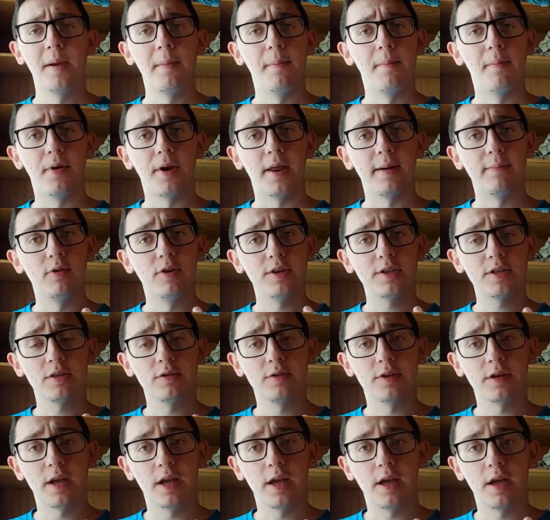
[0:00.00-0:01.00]
But I'm
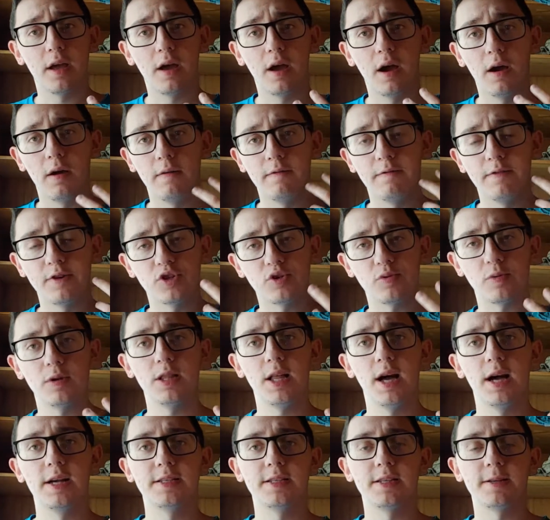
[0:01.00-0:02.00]
also
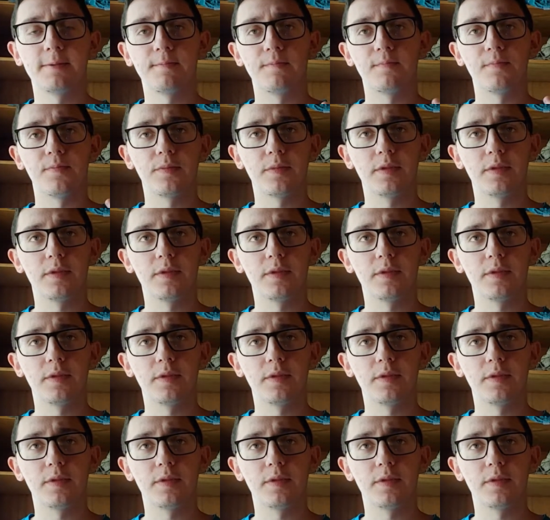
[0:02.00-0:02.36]
visualizing